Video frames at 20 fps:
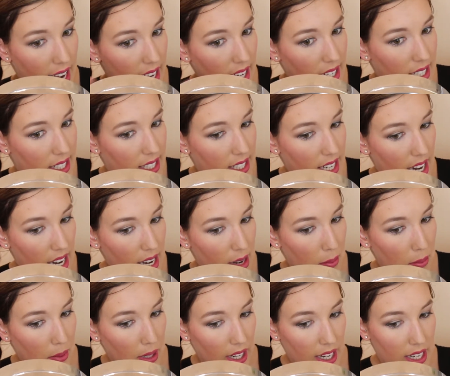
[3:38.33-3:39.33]
It stayed
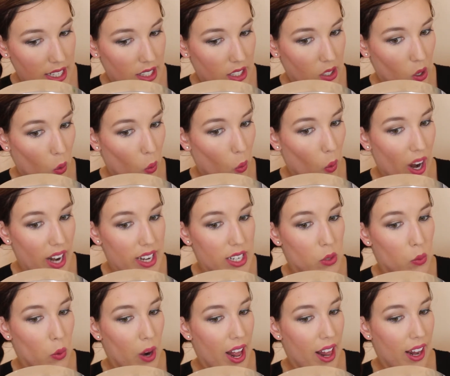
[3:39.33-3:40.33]
in place
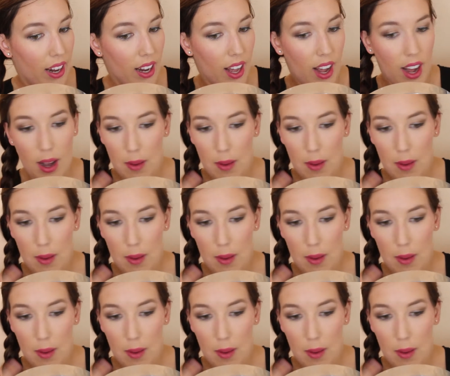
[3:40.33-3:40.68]
quite well.